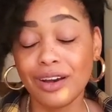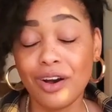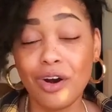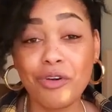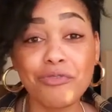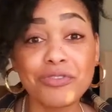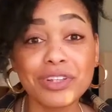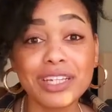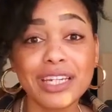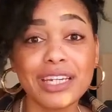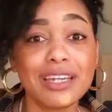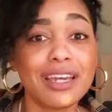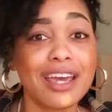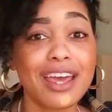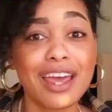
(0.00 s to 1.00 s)

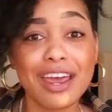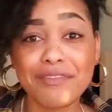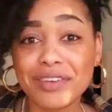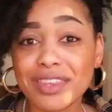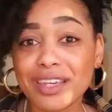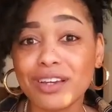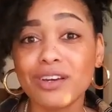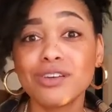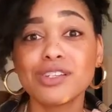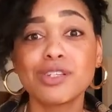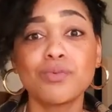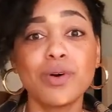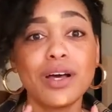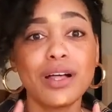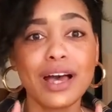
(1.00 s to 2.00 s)
hopefully everything goes well.